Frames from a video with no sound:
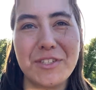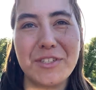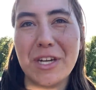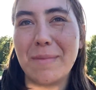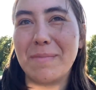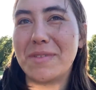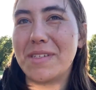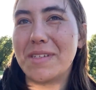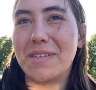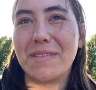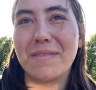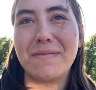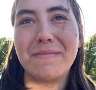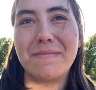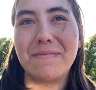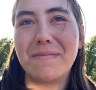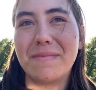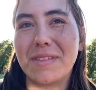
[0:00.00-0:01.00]
jumped
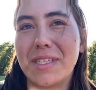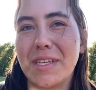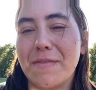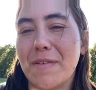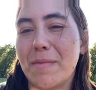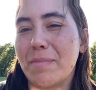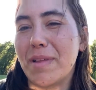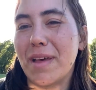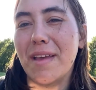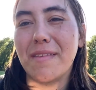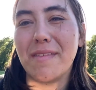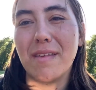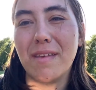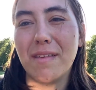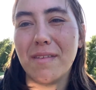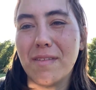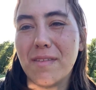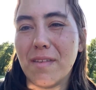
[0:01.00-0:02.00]
different
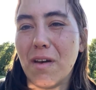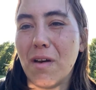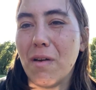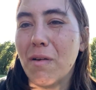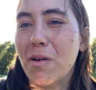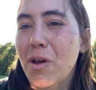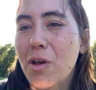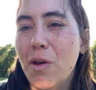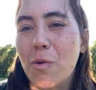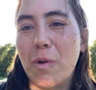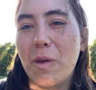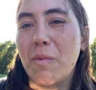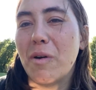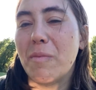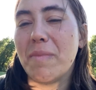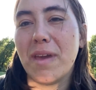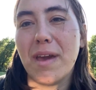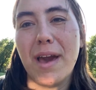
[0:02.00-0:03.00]
places, so we
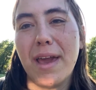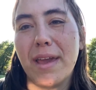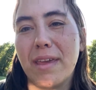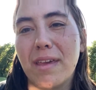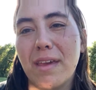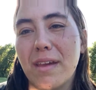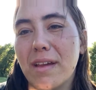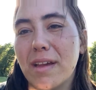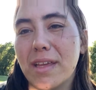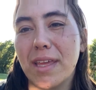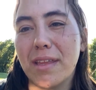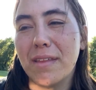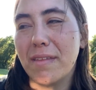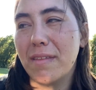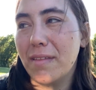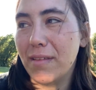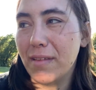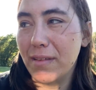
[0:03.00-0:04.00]
won't be hiking
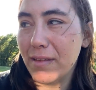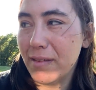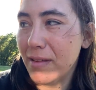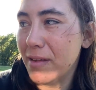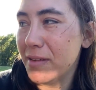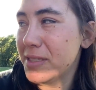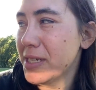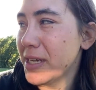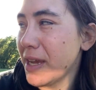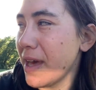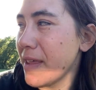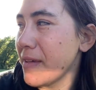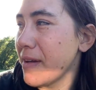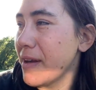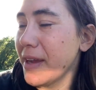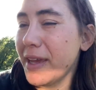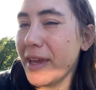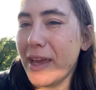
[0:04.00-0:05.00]

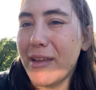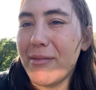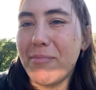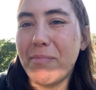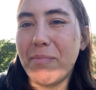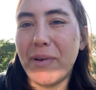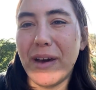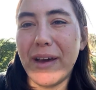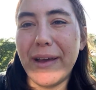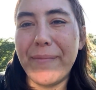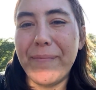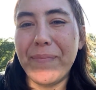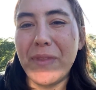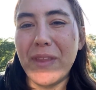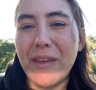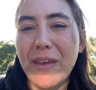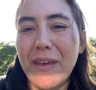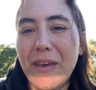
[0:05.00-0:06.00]
together again, but
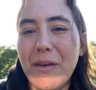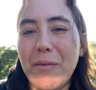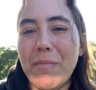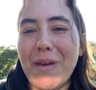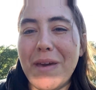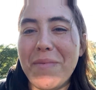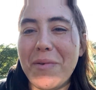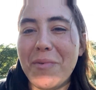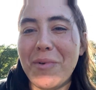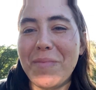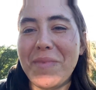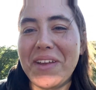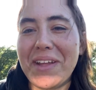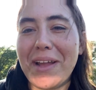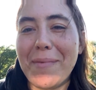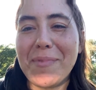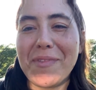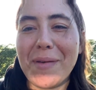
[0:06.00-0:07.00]
maybe we'll meet
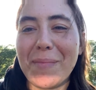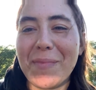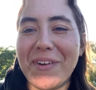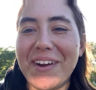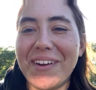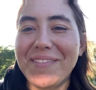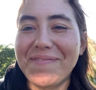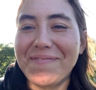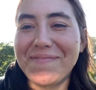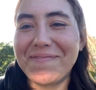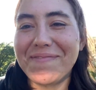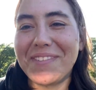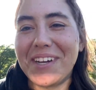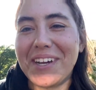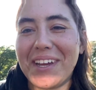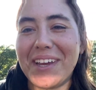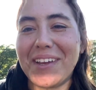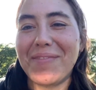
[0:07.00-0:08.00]
up somewhere
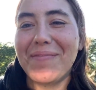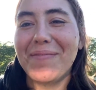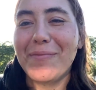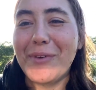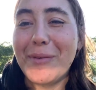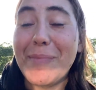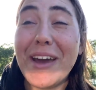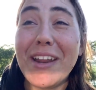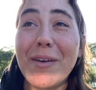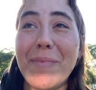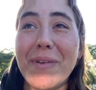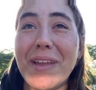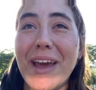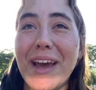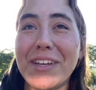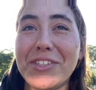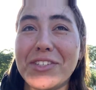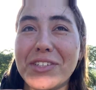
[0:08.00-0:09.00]
again. We met up in
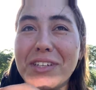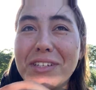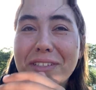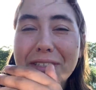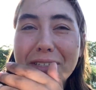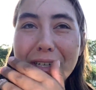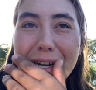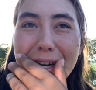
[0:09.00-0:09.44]
Ashland